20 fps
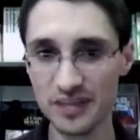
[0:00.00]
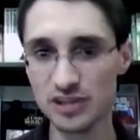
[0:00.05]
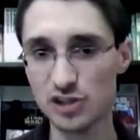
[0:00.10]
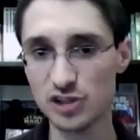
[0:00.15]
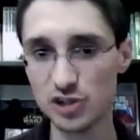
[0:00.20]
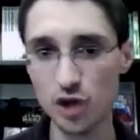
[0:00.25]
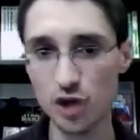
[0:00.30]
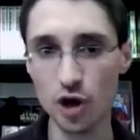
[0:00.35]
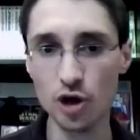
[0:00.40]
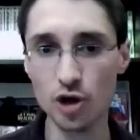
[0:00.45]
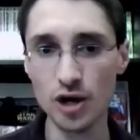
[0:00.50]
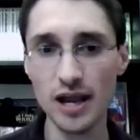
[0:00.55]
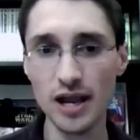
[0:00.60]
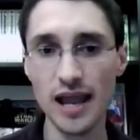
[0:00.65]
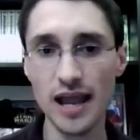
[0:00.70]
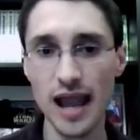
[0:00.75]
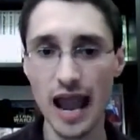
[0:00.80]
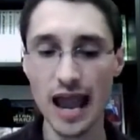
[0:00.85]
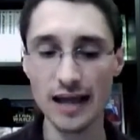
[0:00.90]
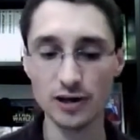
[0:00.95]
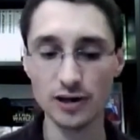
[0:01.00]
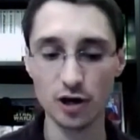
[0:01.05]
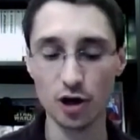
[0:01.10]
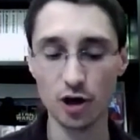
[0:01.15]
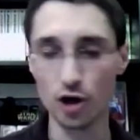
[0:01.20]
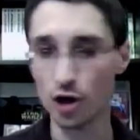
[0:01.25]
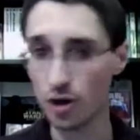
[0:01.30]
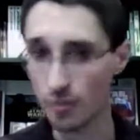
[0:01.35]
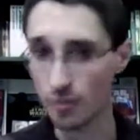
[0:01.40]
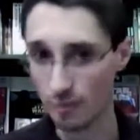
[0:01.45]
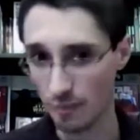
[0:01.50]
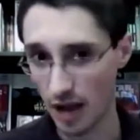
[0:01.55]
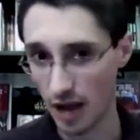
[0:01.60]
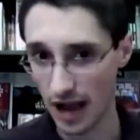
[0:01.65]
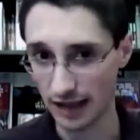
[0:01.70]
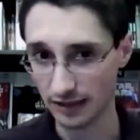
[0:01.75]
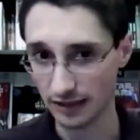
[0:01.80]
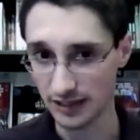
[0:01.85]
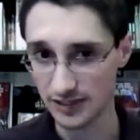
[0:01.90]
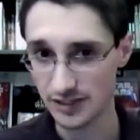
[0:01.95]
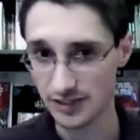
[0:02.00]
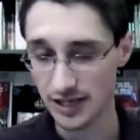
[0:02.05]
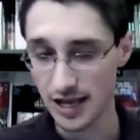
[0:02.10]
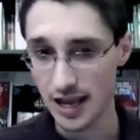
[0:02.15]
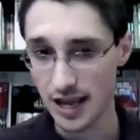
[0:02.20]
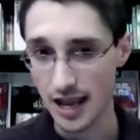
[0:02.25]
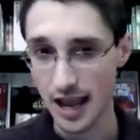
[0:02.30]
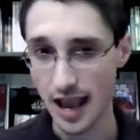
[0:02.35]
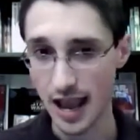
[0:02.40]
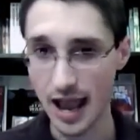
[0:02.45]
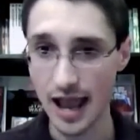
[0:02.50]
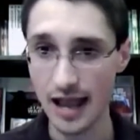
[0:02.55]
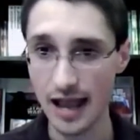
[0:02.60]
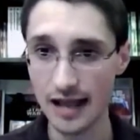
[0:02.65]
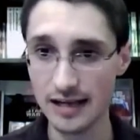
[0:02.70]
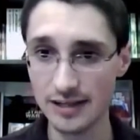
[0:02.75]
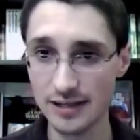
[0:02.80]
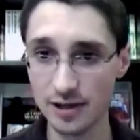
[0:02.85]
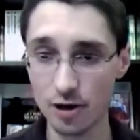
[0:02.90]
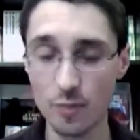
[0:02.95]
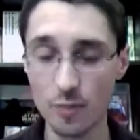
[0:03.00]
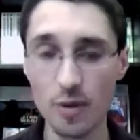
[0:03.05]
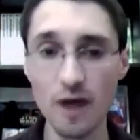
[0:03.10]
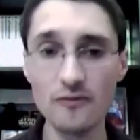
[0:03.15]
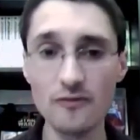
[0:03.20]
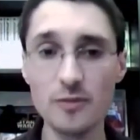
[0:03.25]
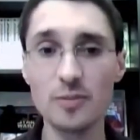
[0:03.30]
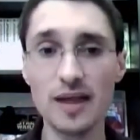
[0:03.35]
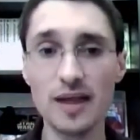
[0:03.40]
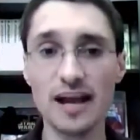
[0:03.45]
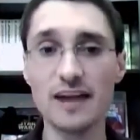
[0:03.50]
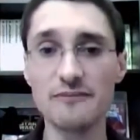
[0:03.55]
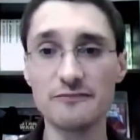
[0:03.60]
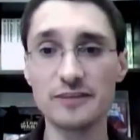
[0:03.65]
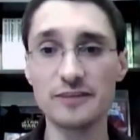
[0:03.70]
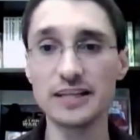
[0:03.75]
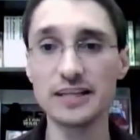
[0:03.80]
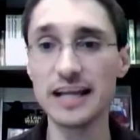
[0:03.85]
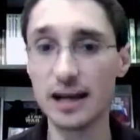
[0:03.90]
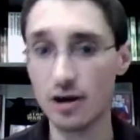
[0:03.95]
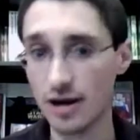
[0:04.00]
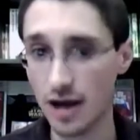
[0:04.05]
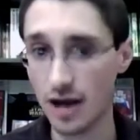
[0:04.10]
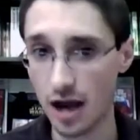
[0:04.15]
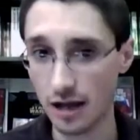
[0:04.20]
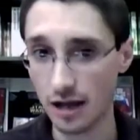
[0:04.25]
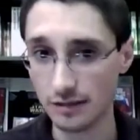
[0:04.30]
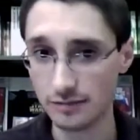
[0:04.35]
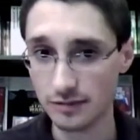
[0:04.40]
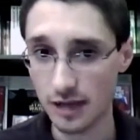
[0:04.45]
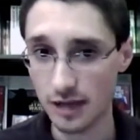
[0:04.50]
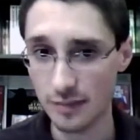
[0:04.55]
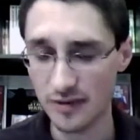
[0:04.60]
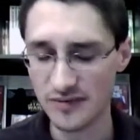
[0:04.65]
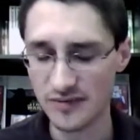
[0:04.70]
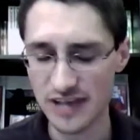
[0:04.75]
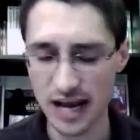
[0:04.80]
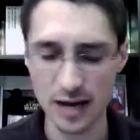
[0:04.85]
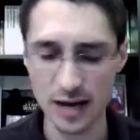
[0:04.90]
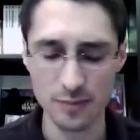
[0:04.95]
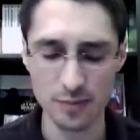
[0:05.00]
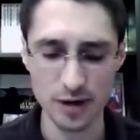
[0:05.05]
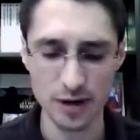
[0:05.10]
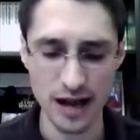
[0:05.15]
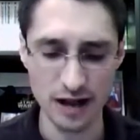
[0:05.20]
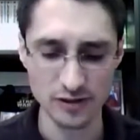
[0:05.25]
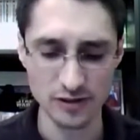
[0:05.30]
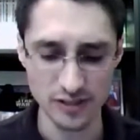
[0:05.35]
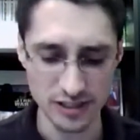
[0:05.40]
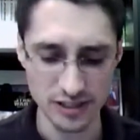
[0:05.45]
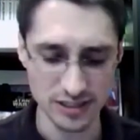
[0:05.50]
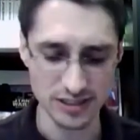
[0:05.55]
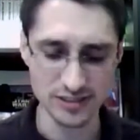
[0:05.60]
Just her and her pilot. And they're above the planet Falerion, I believe is how you pronounce it.